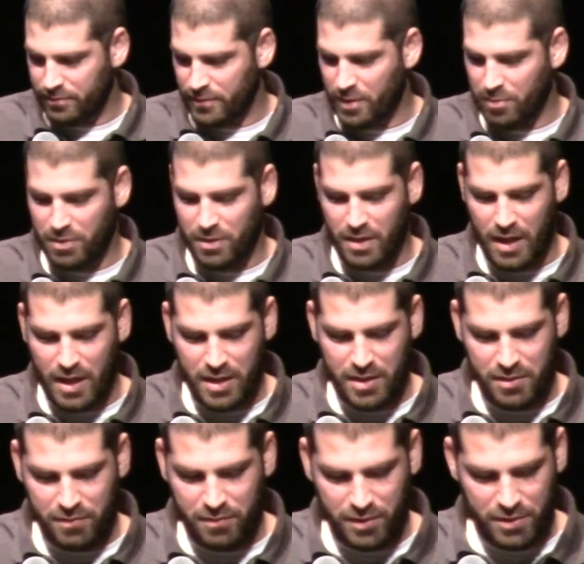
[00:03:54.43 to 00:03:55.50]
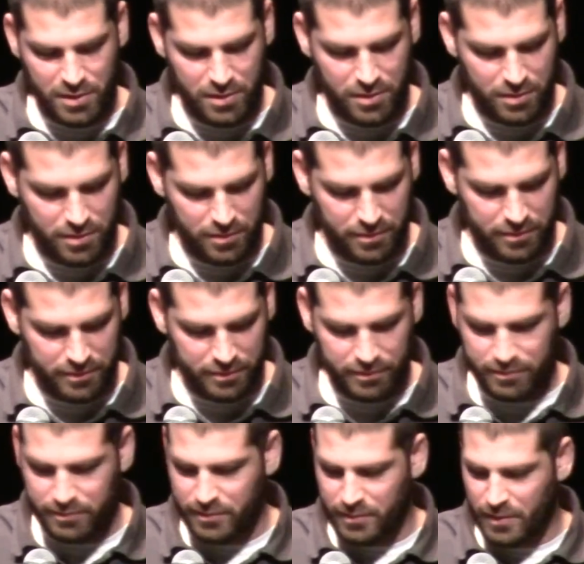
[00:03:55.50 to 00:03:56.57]
Number 9, vision.
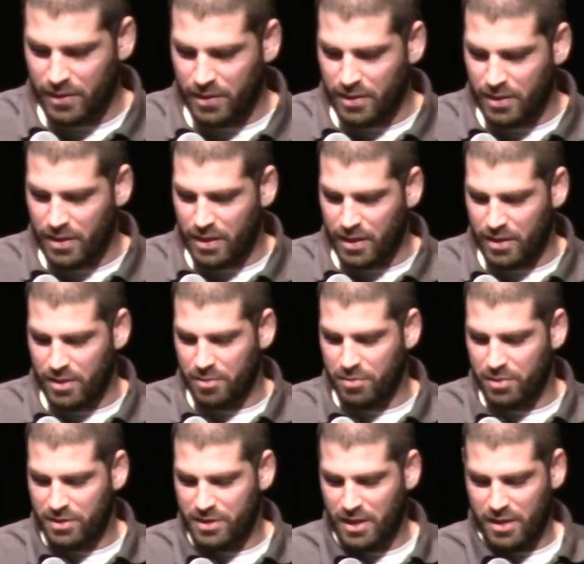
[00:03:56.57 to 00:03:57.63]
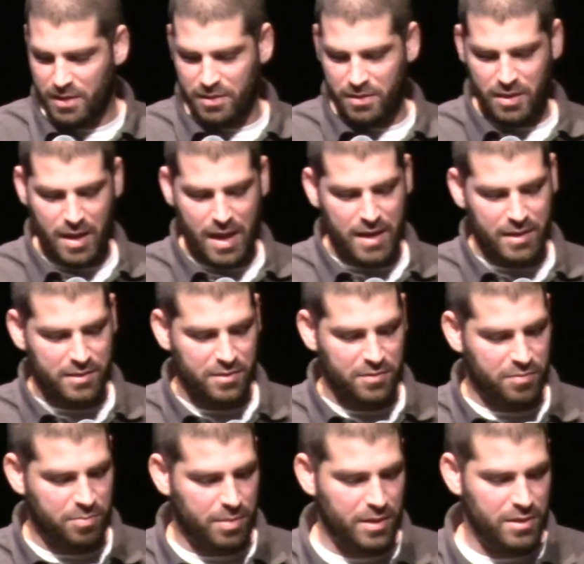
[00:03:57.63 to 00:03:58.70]
And number 10,
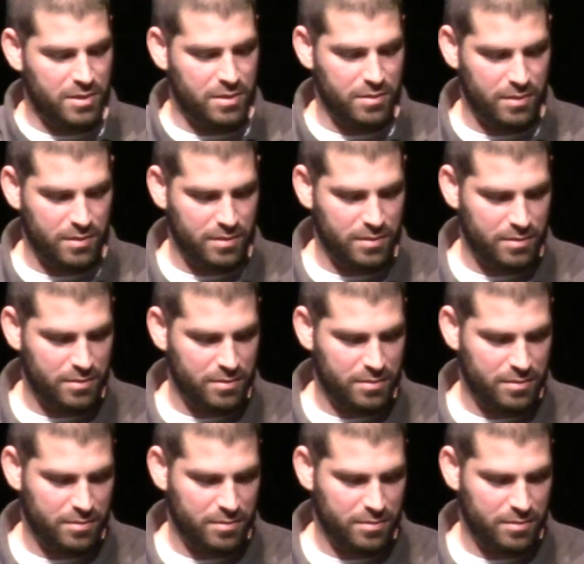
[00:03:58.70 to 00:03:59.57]
active patience,